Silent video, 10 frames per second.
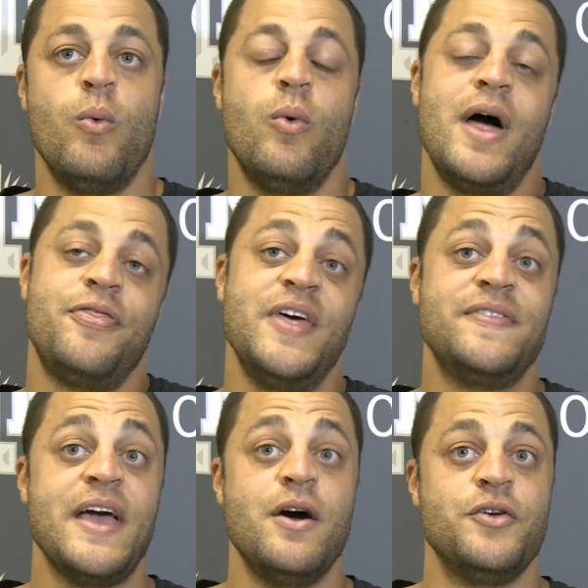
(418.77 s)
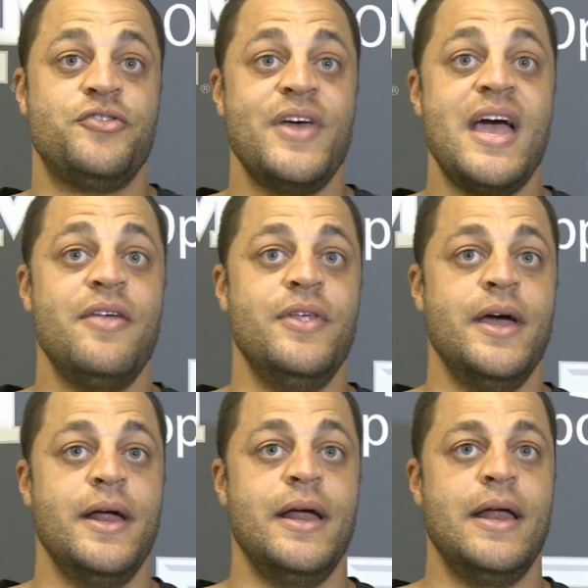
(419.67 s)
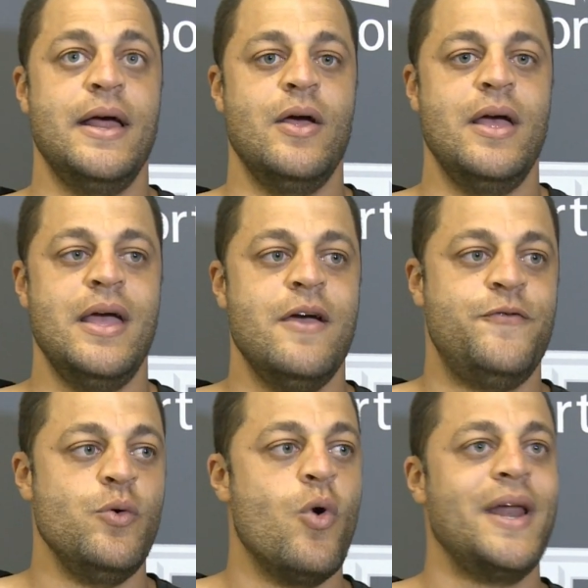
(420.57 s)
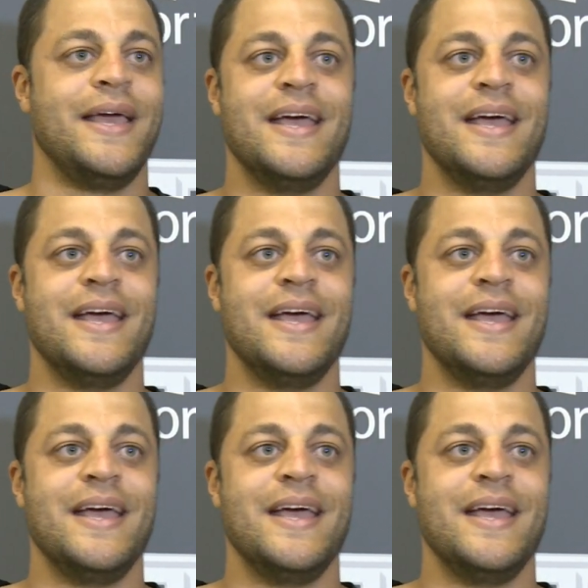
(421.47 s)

Well, I think they understand that if you want to